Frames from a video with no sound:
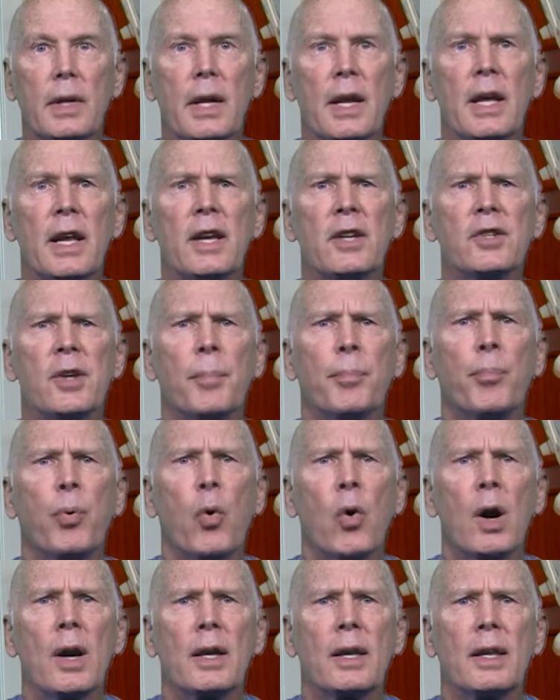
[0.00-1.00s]
It is
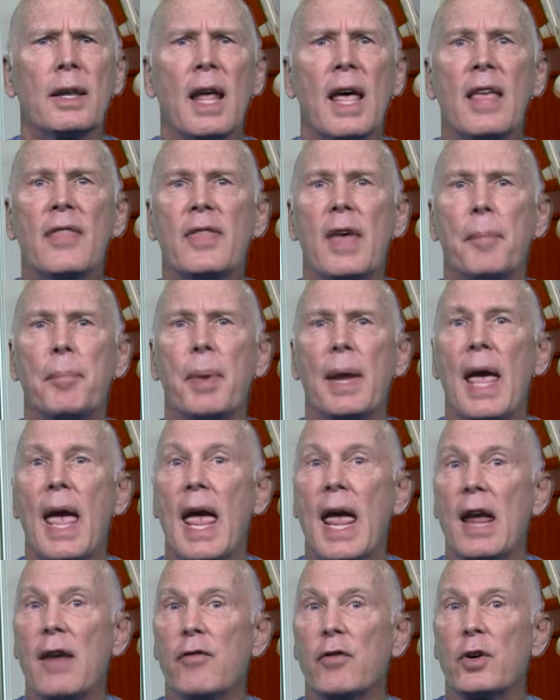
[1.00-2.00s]
important that
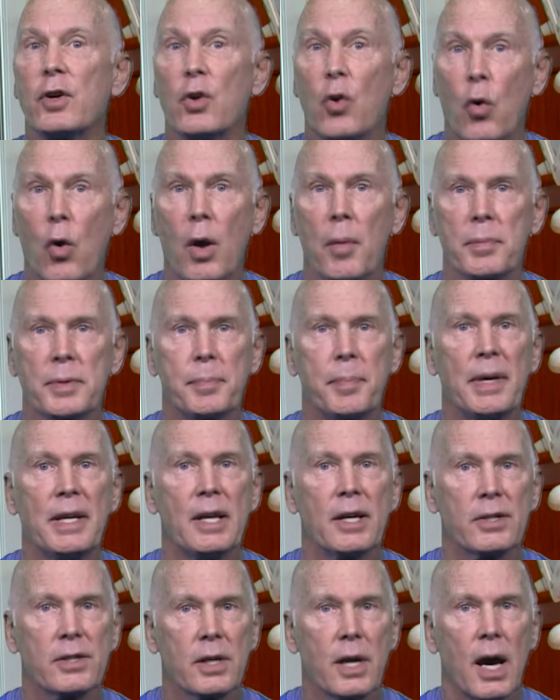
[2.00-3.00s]
behavior norms be
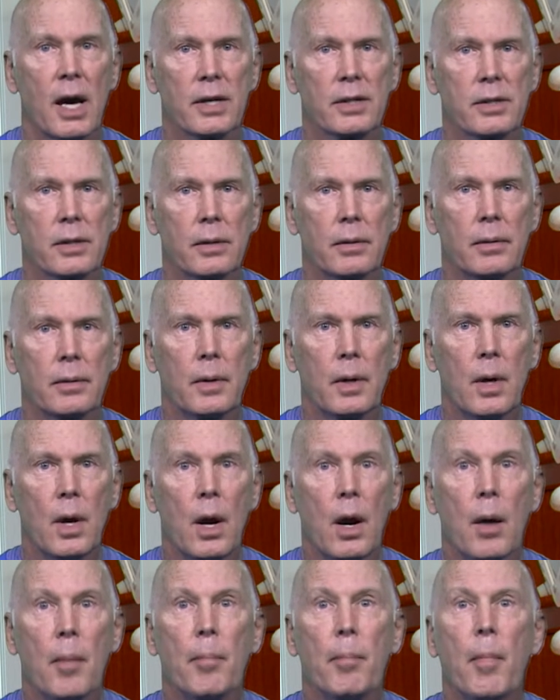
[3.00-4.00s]
discussed.
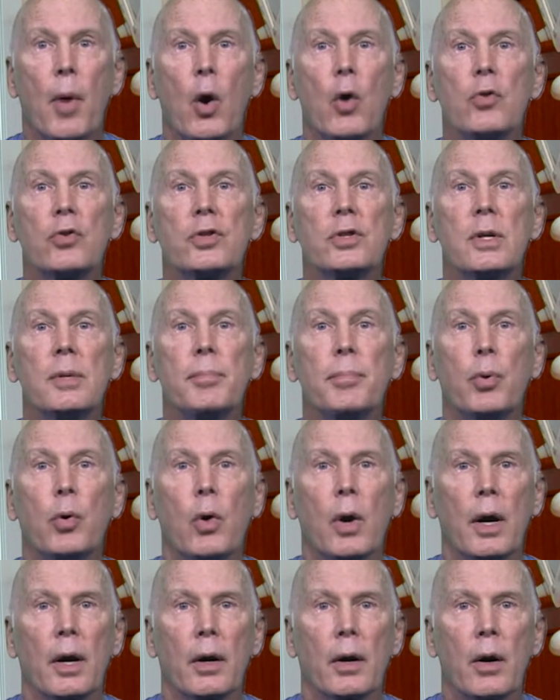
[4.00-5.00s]
Most
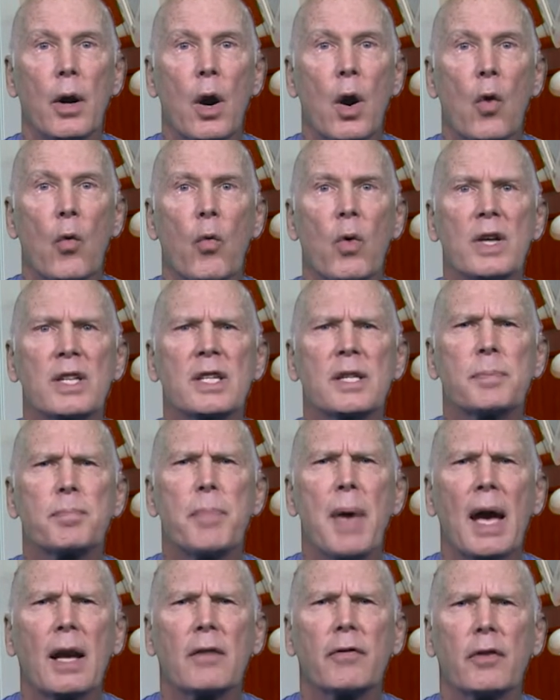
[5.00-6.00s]
important,
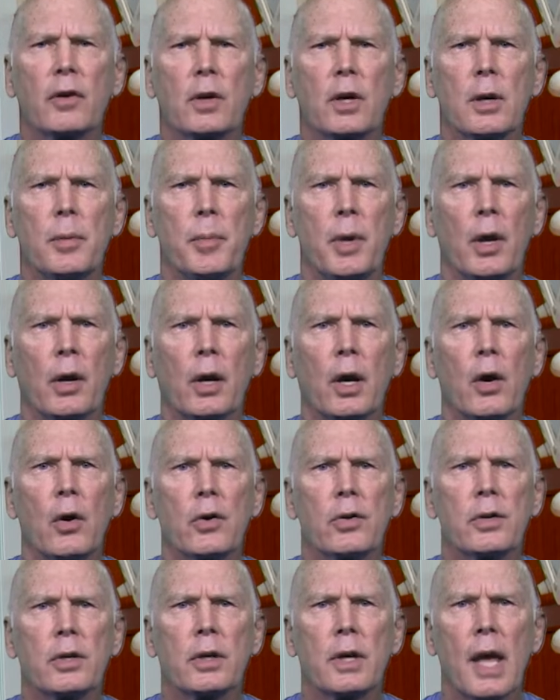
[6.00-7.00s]
respectful
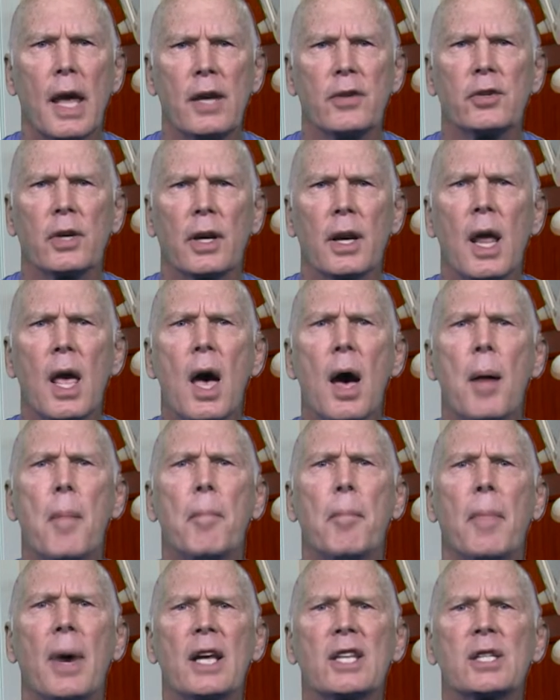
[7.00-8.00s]
communication
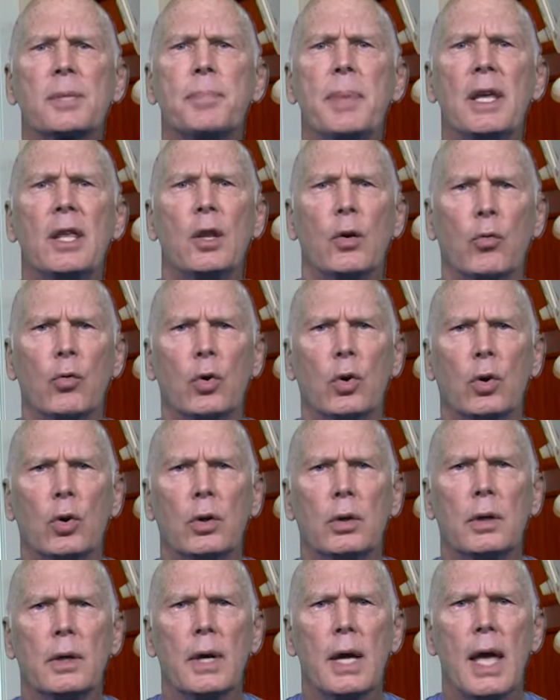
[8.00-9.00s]
must be the
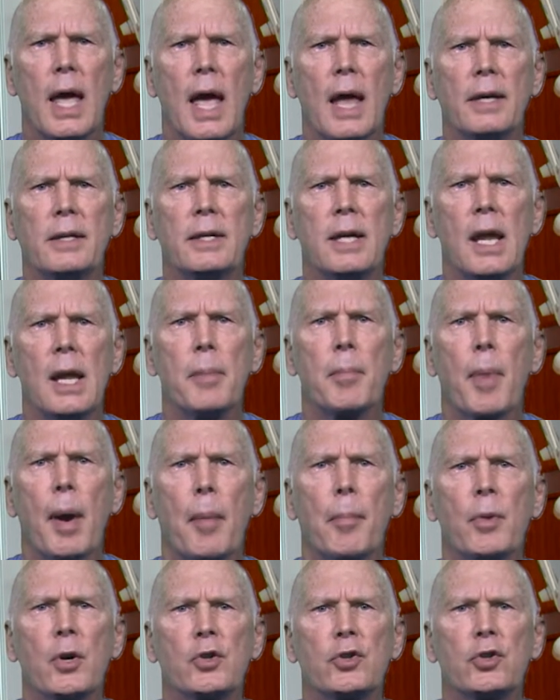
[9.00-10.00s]
rule, and team
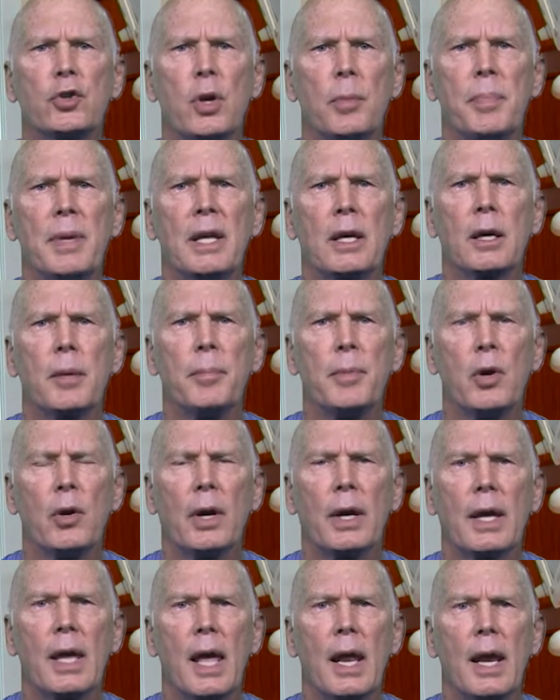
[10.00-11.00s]
members should be
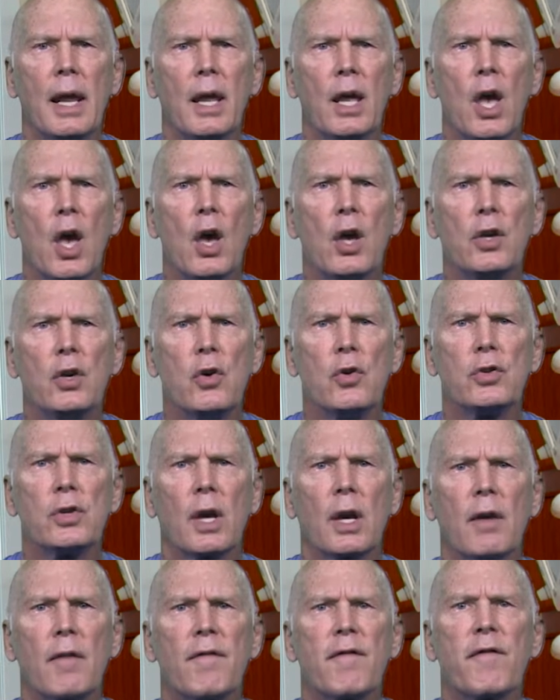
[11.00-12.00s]
communicating
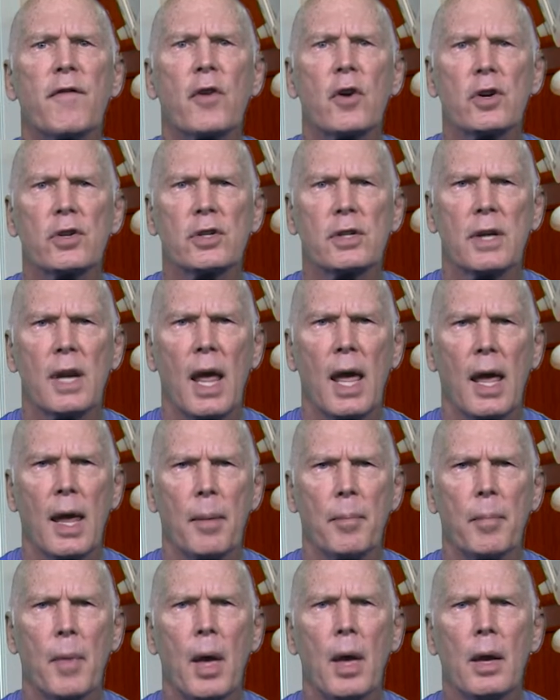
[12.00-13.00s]
using first
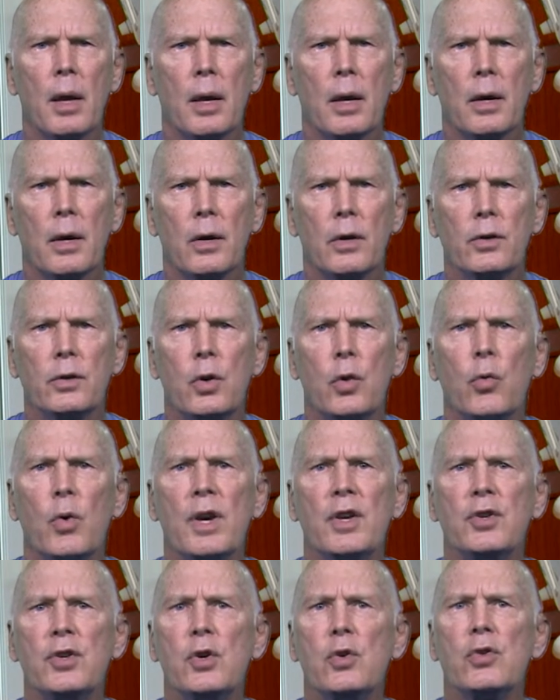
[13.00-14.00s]
name to
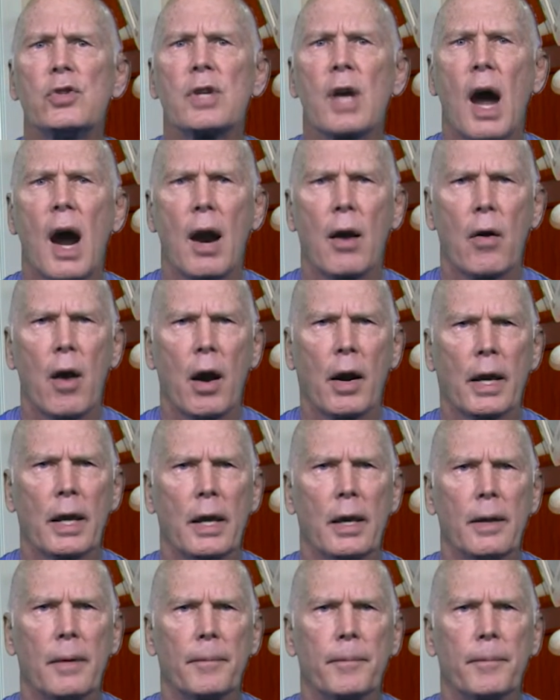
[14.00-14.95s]
reduce hierarchy.